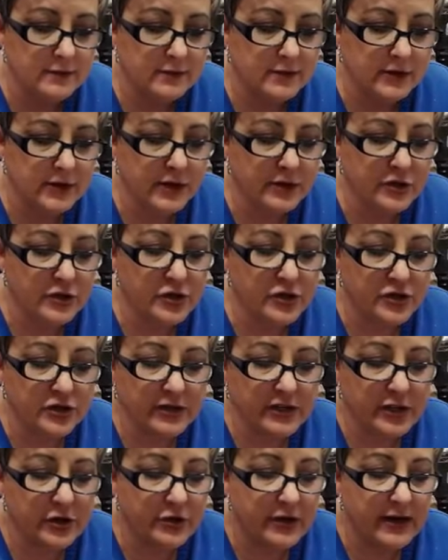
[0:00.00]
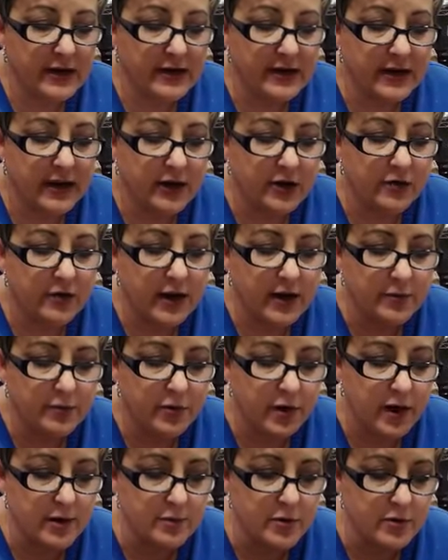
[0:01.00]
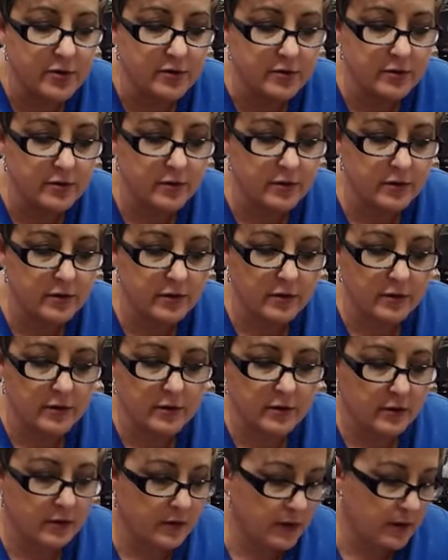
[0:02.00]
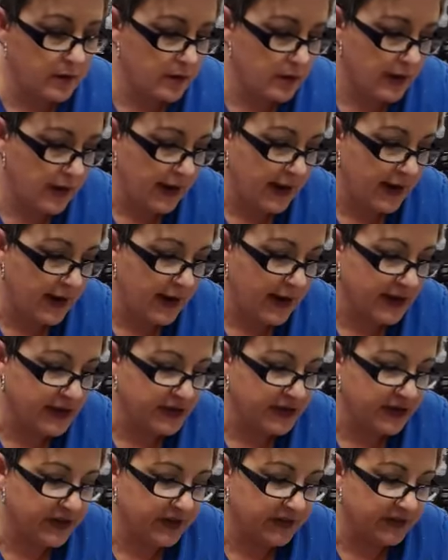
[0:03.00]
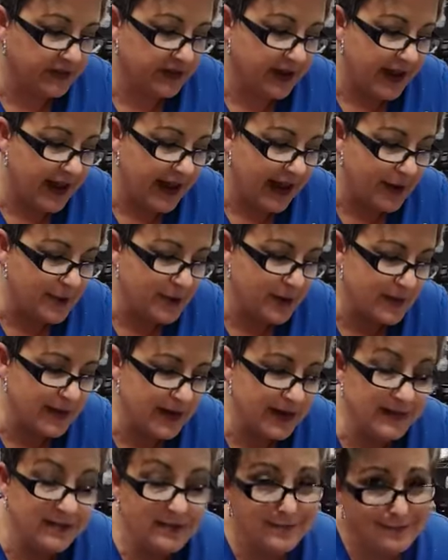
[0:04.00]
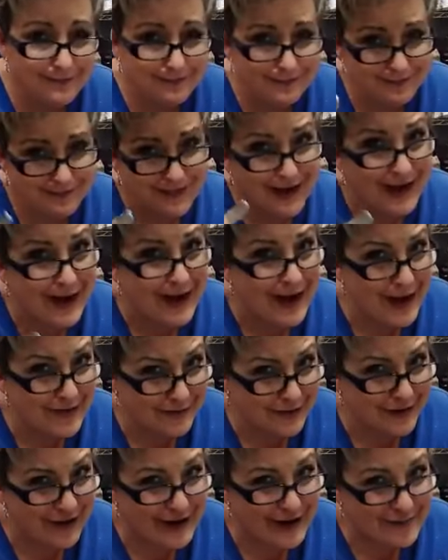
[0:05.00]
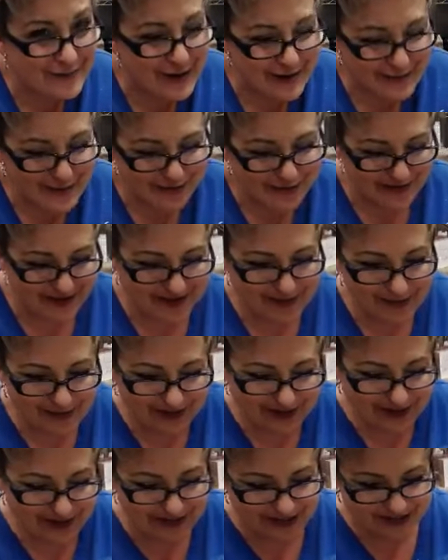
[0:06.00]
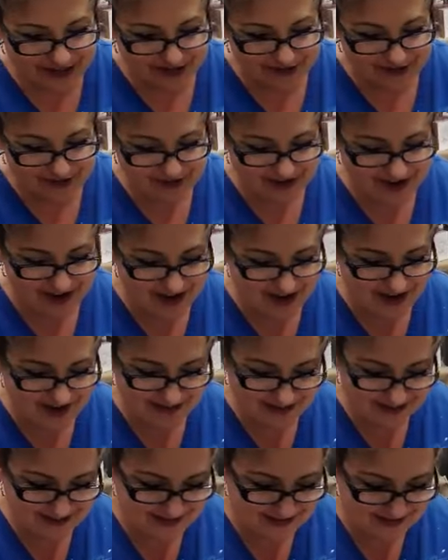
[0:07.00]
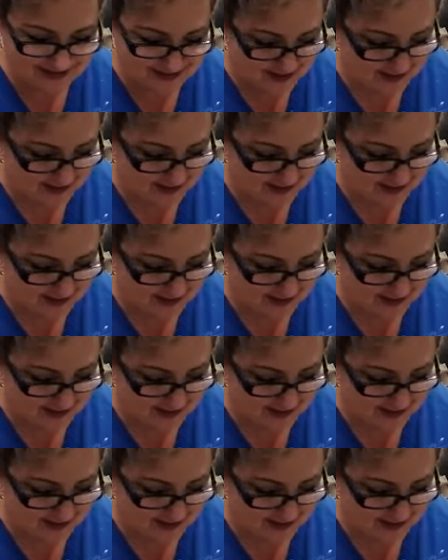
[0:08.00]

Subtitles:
You know, usually you need a gray primer. And hey Wilma, I have a gray primer that I'm going to show you guys.